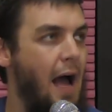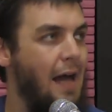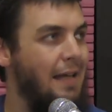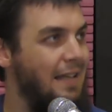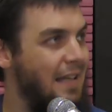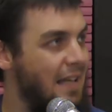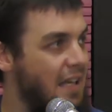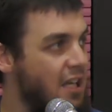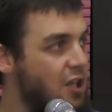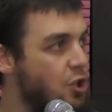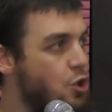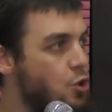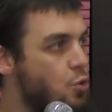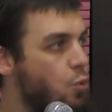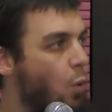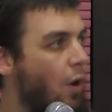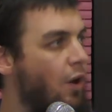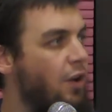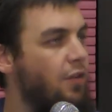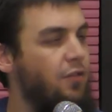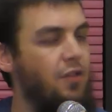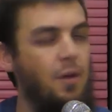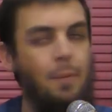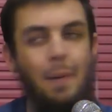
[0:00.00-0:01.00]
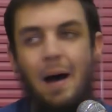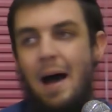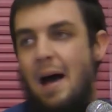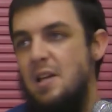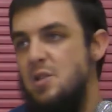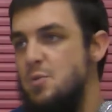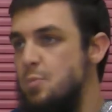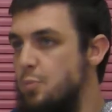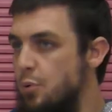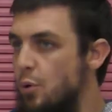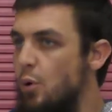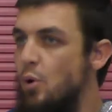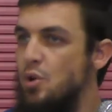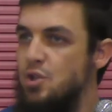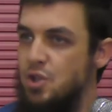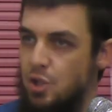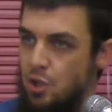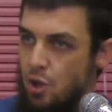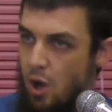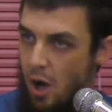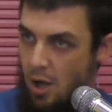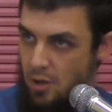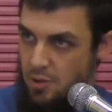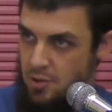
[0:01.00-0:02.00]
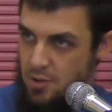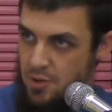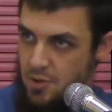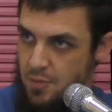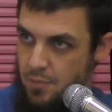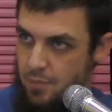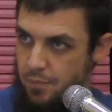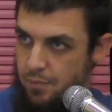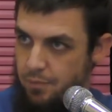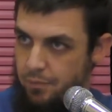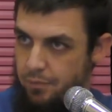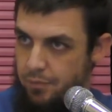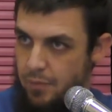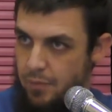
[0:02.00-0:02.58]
and each one of them has pros and cons.